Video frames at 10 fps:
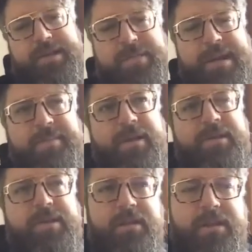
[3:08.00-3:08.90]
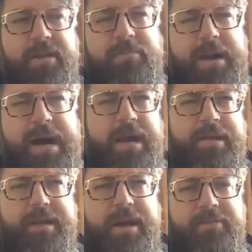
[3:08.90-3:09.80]
may be a little
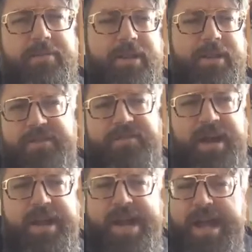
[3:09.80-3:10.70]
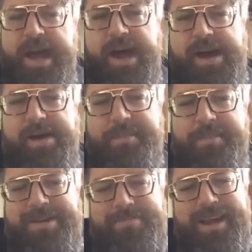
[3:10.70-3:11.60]
biased there, but that's fine.
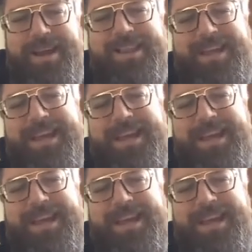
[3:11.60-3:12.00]
But I think